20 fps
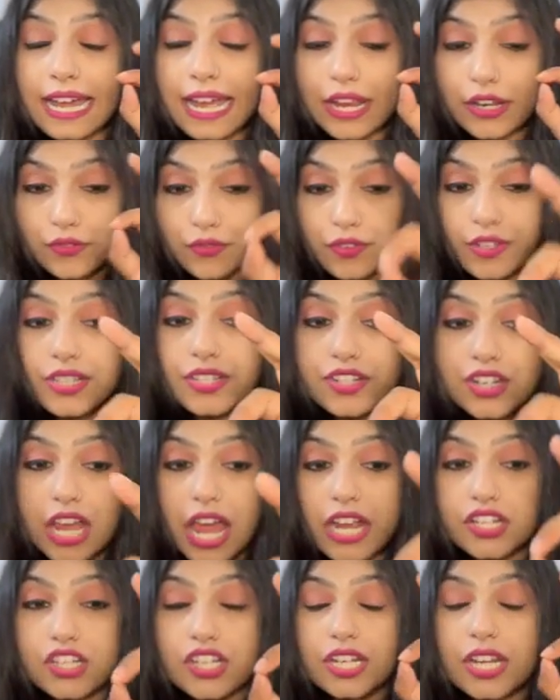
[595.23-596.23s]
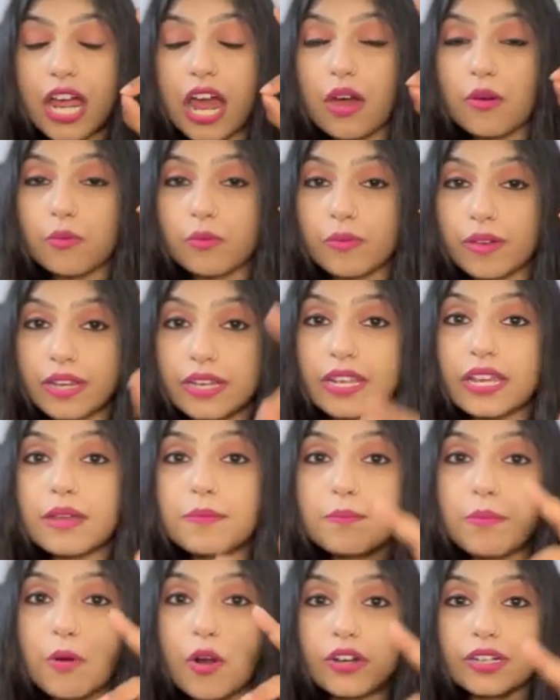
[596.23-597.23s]
adverse reaction are very
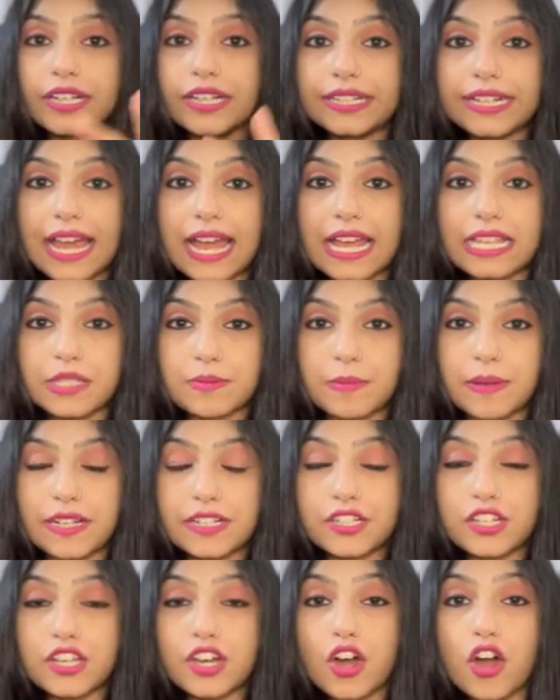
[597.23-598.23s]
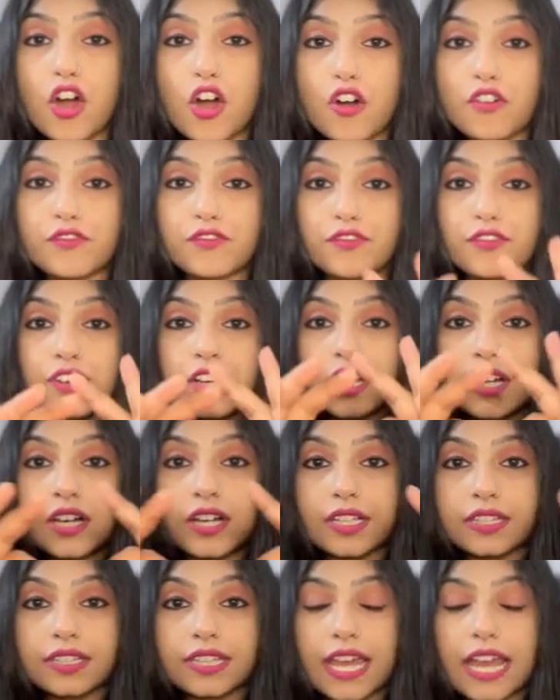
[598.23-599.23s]
important aspect of
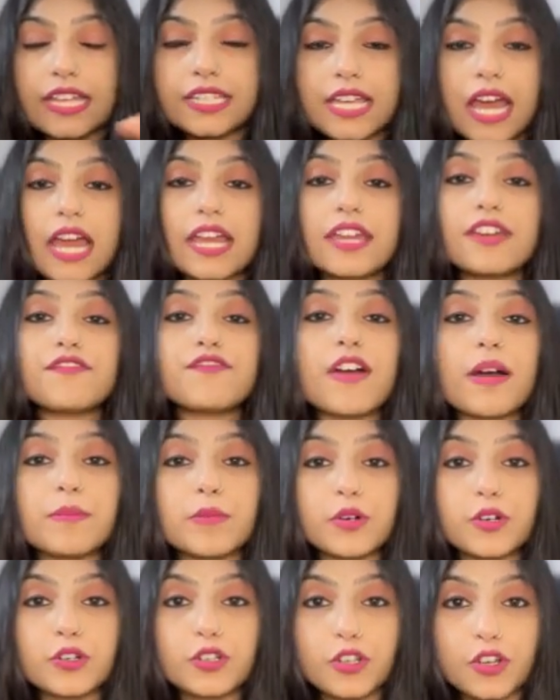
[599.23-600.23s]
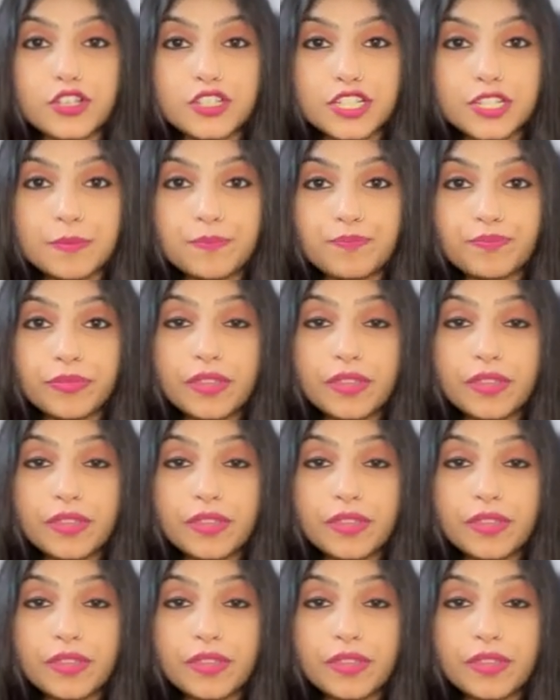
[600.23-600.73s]
the entire pharmacology.